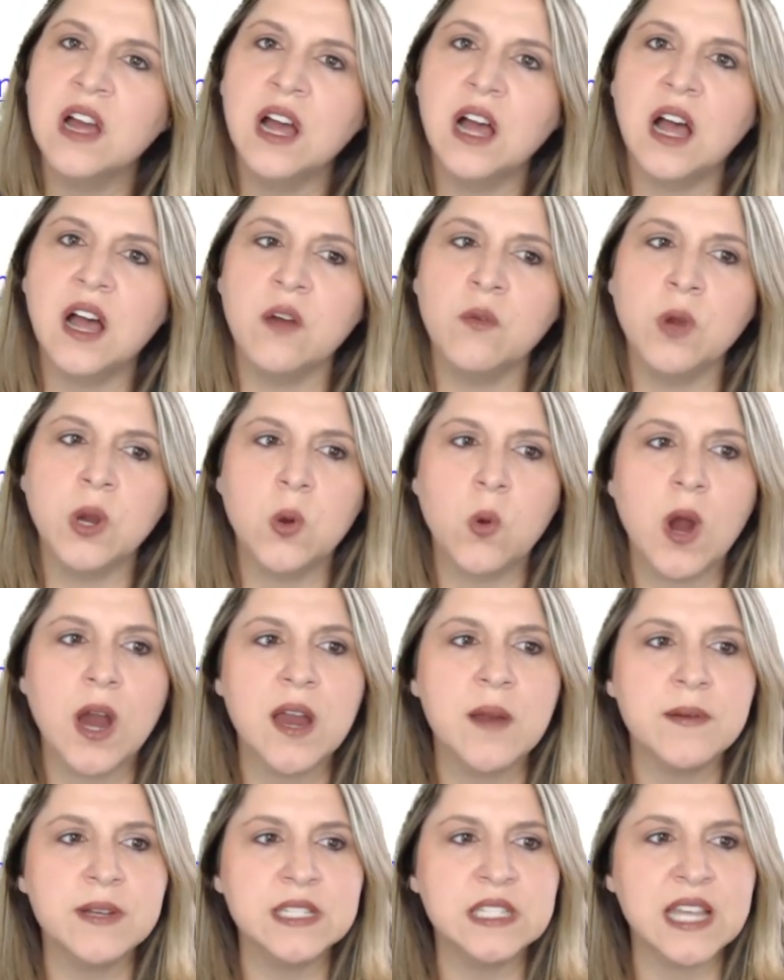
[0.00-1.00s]
requirements
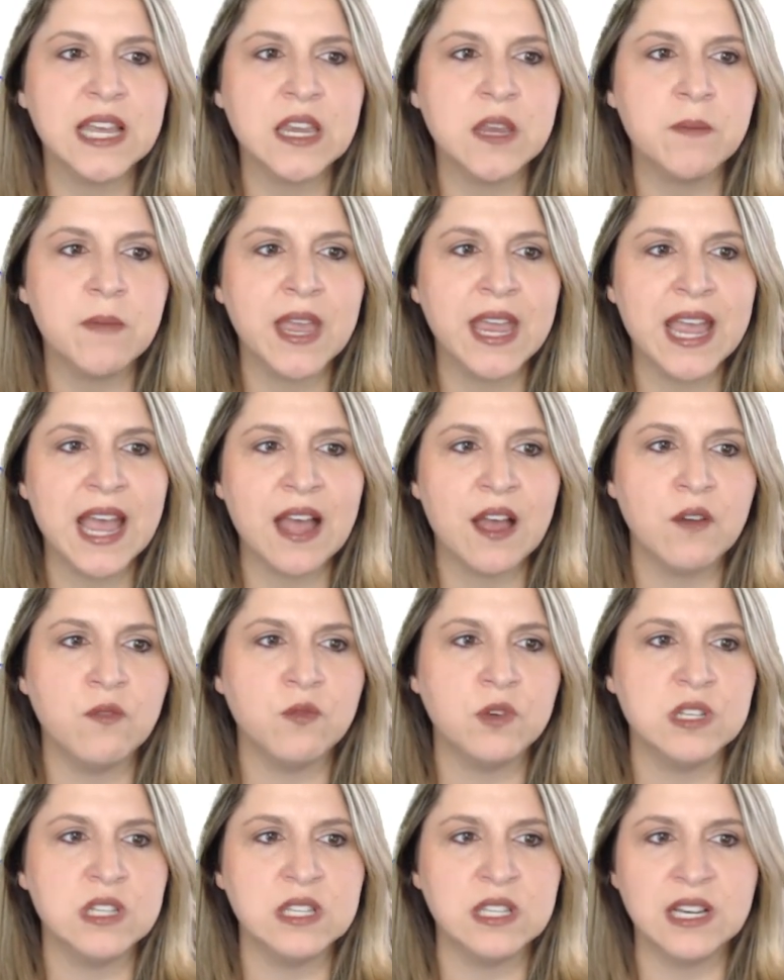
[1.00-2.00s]
that you may have with
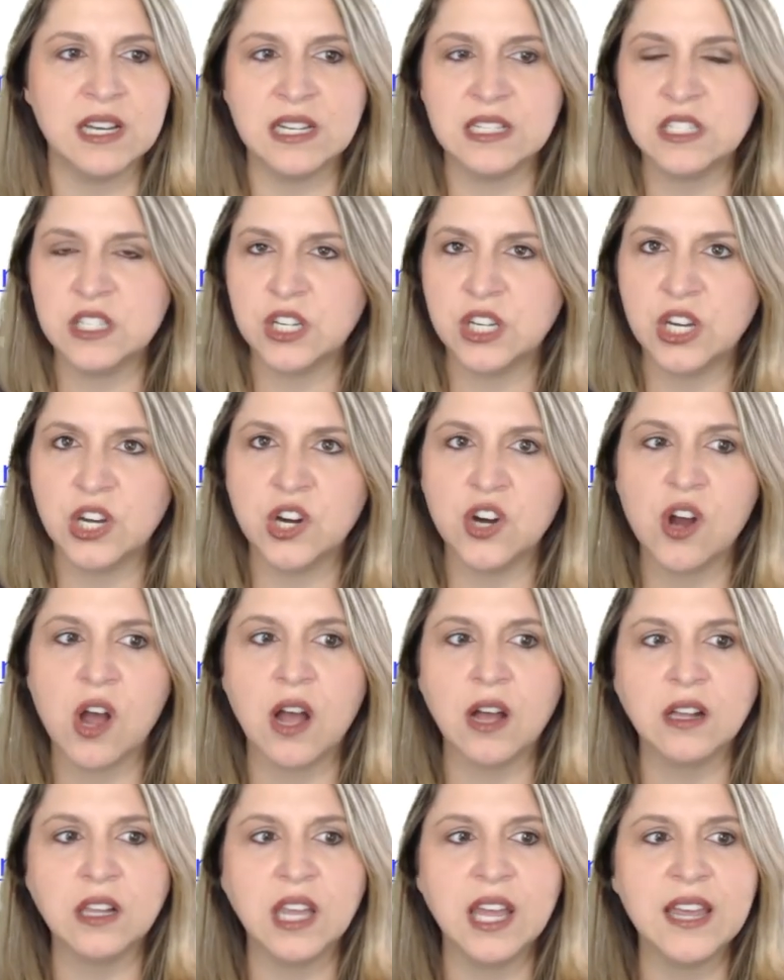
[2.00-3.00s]
secure
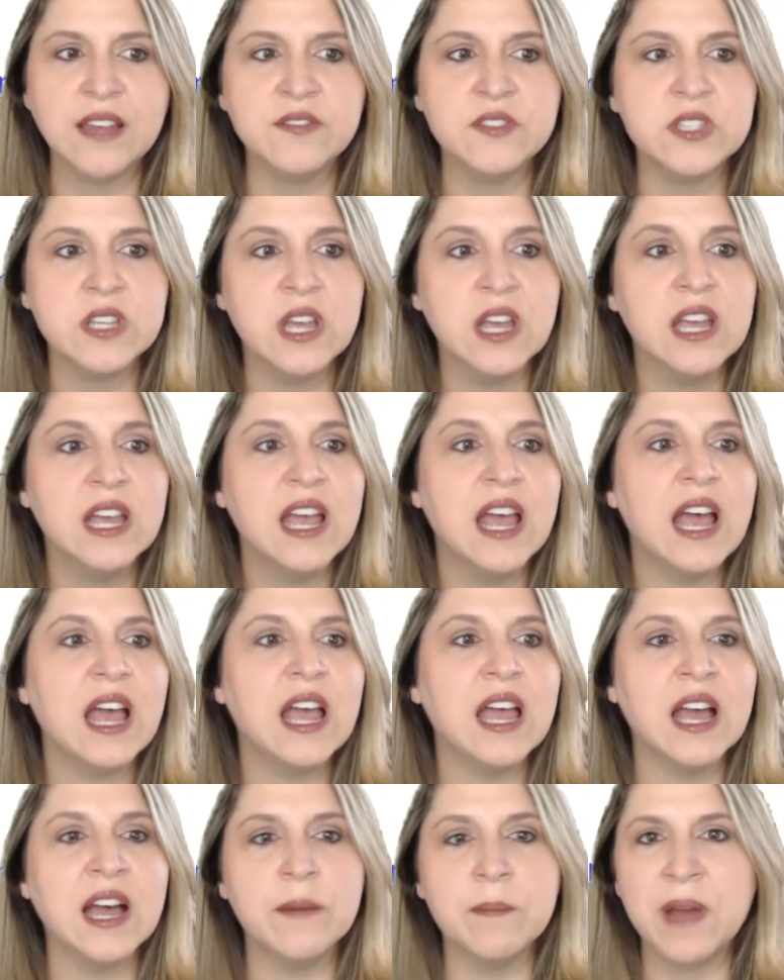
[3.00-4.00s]
enclaves.
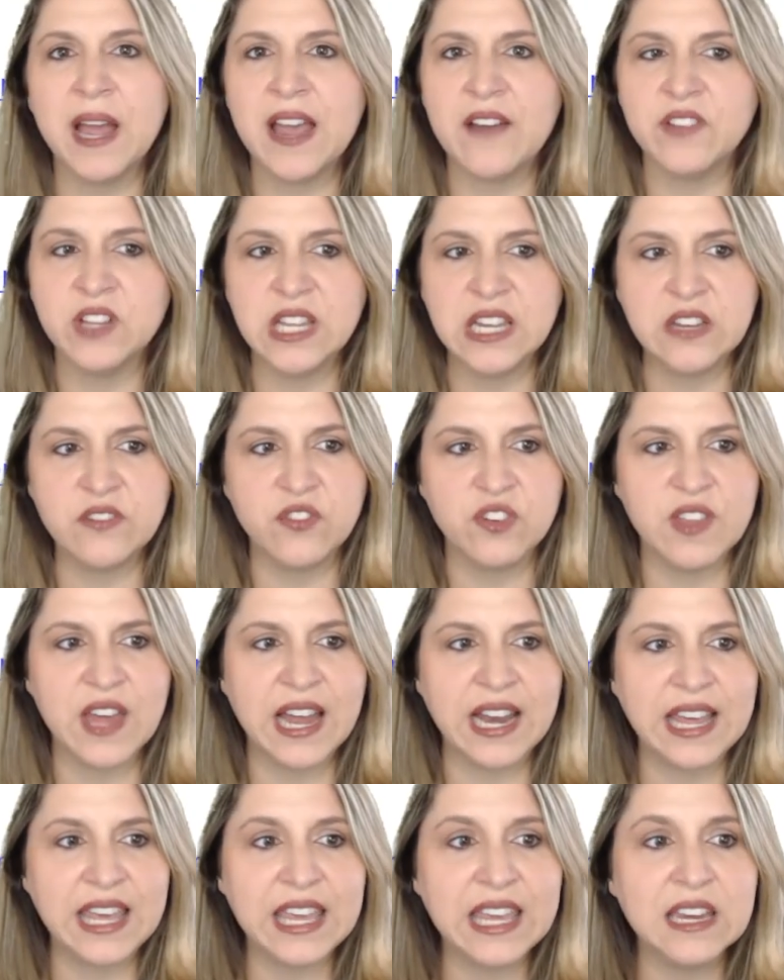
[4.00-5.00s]
I have a link for that
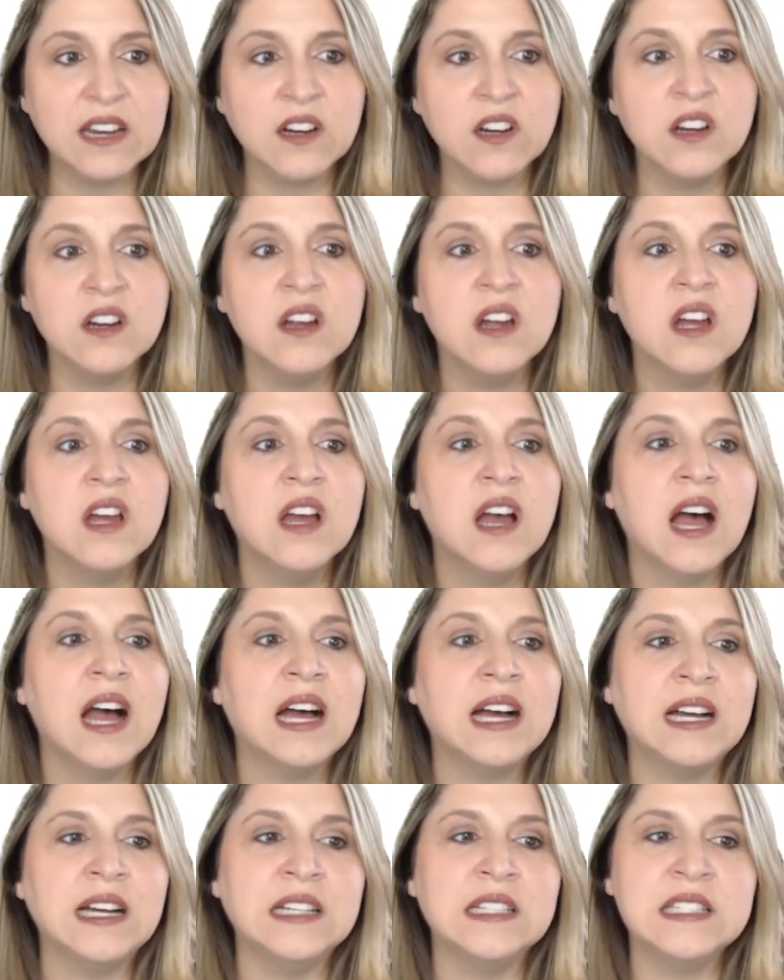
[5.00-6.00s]
here.
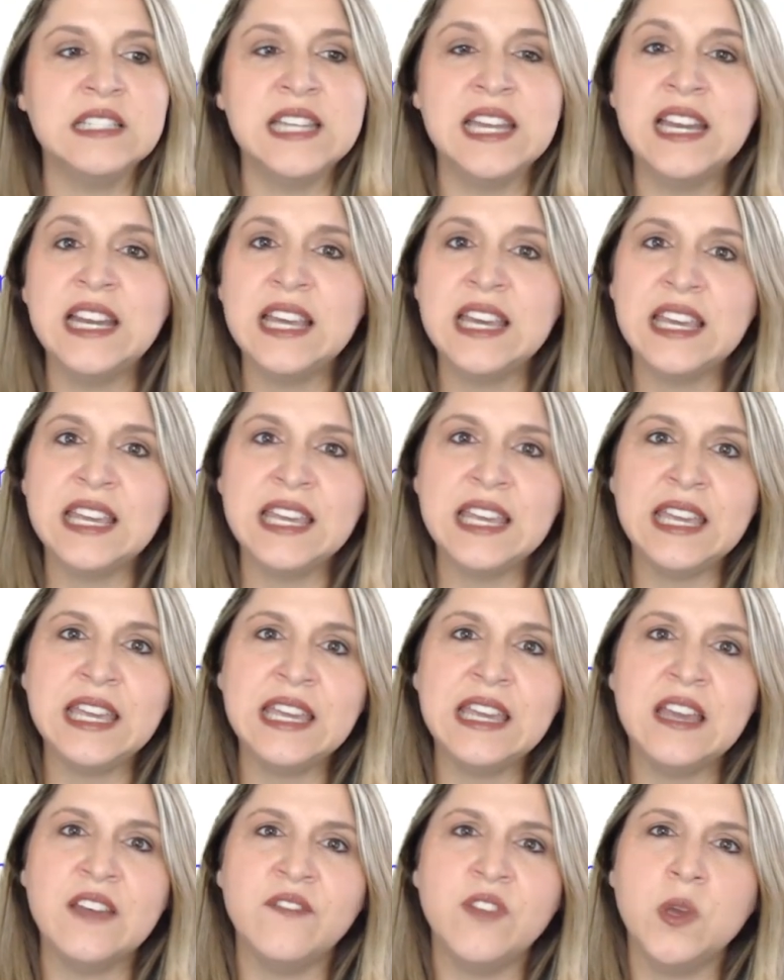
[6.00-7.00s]
TDE, if
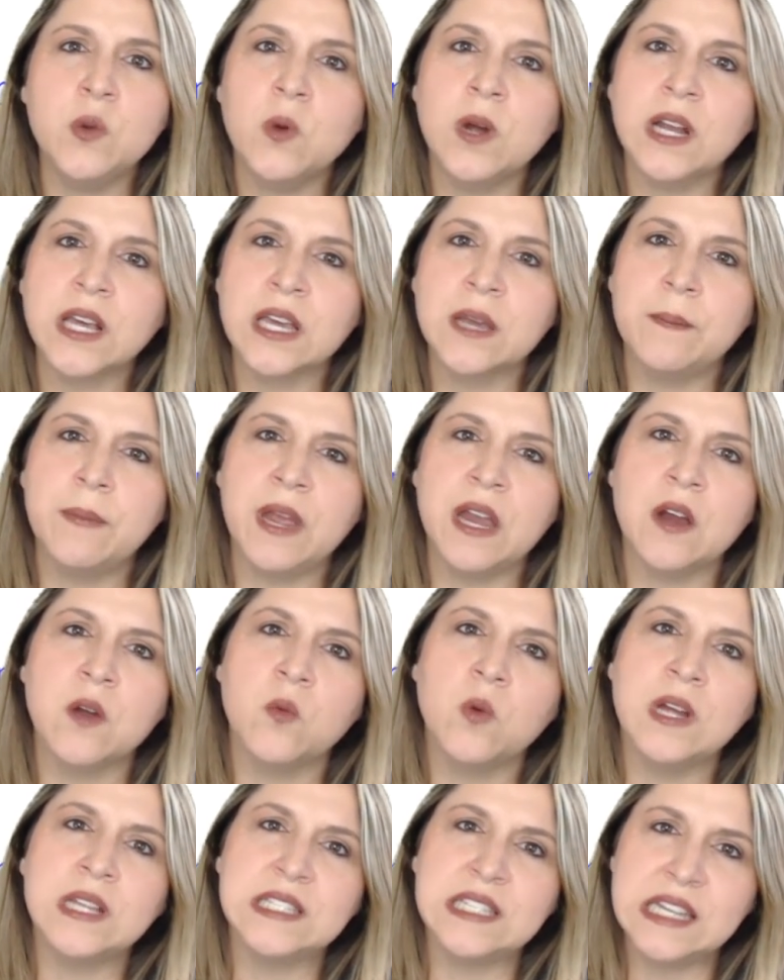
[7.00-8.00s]
you want to compare what
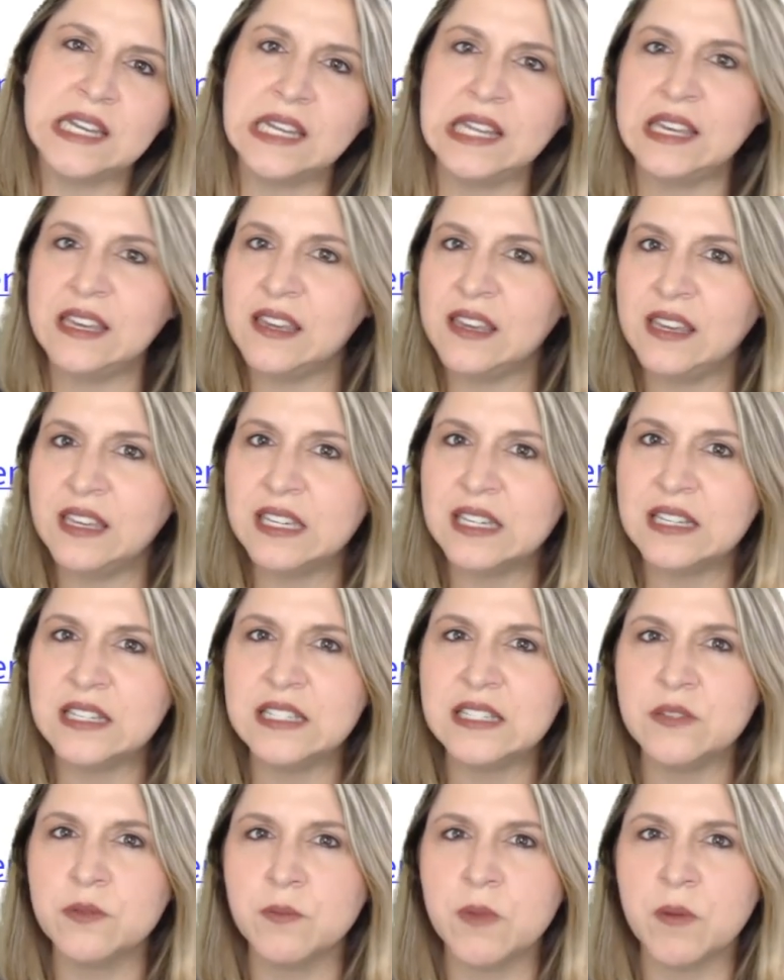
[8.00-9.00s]
TDE is,
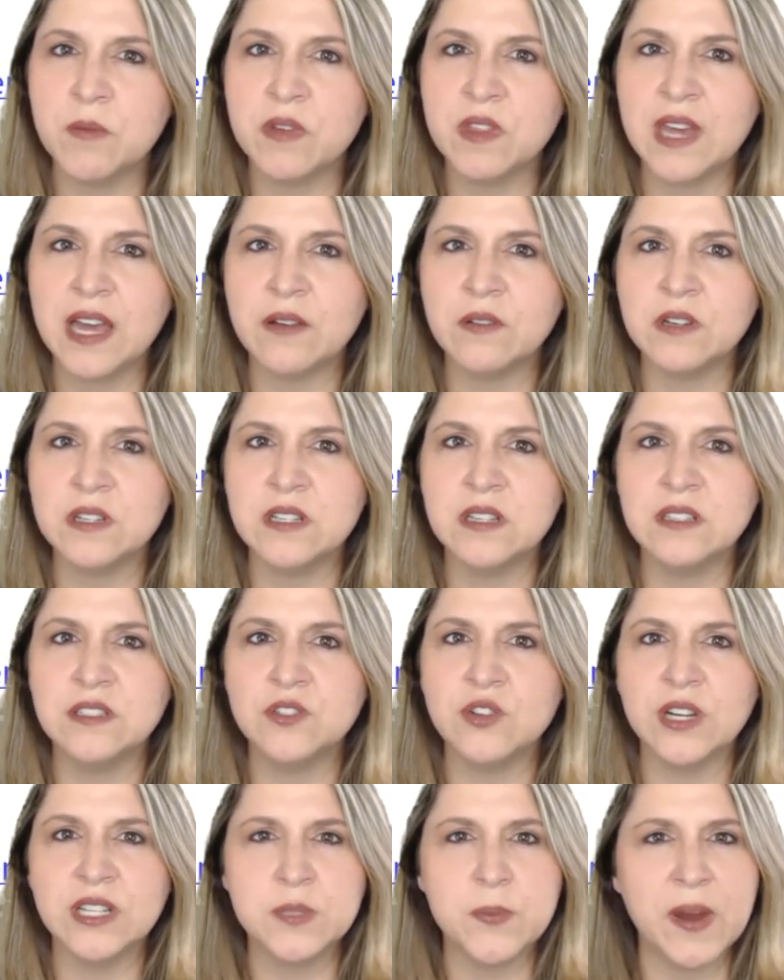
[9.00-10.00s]
remember that was
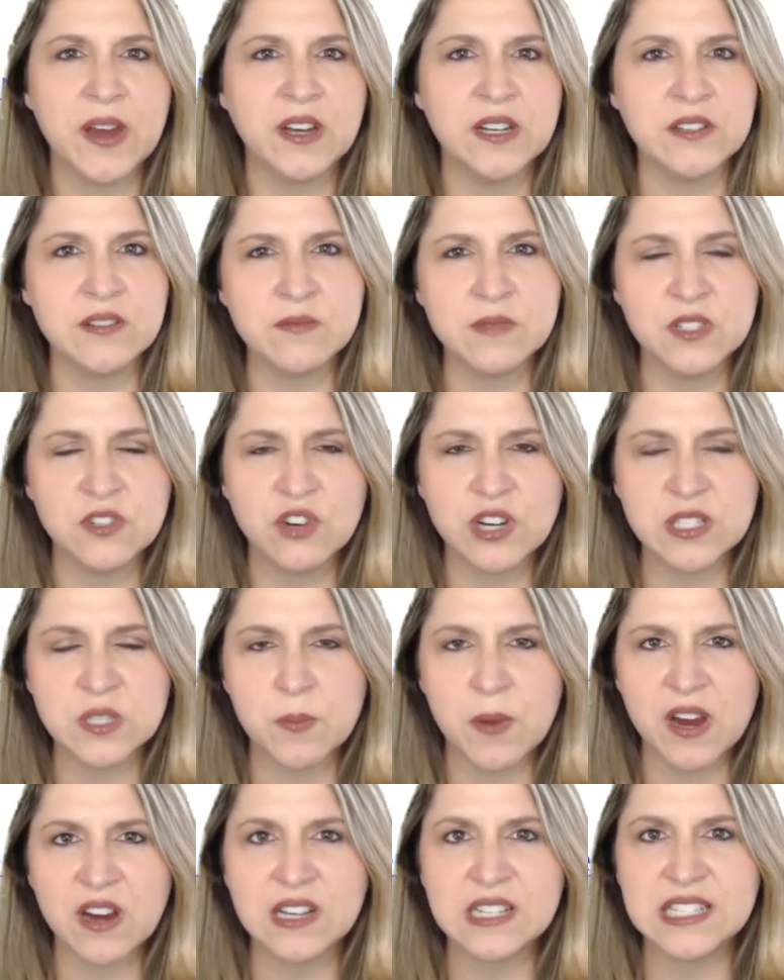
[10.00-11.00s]

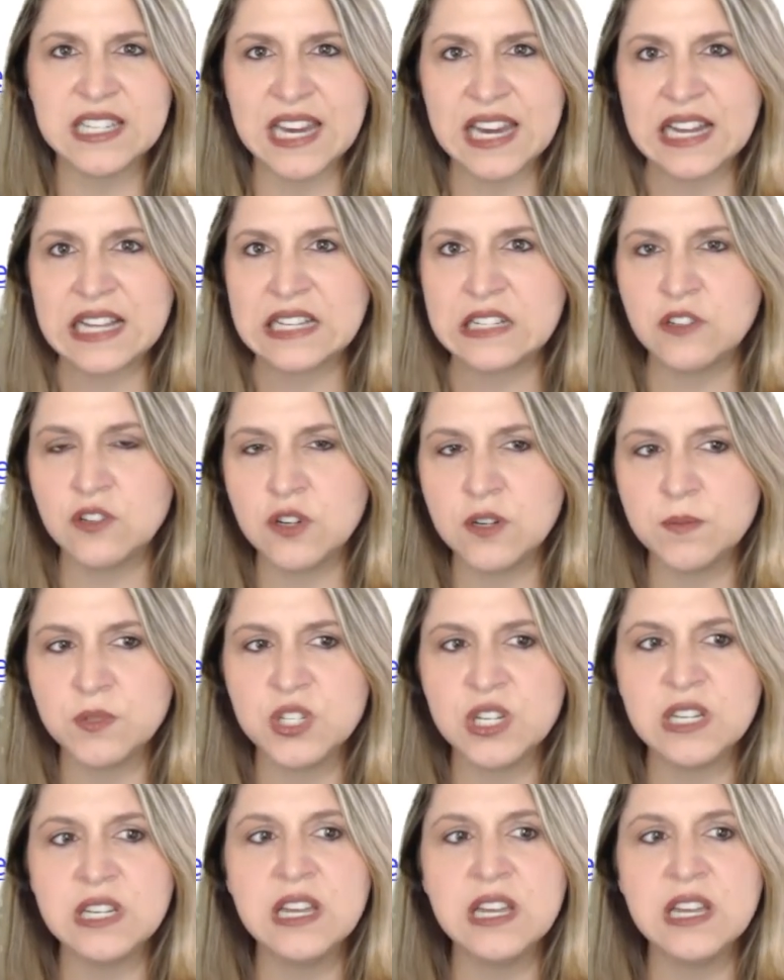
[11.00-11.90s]
transparent data encryption.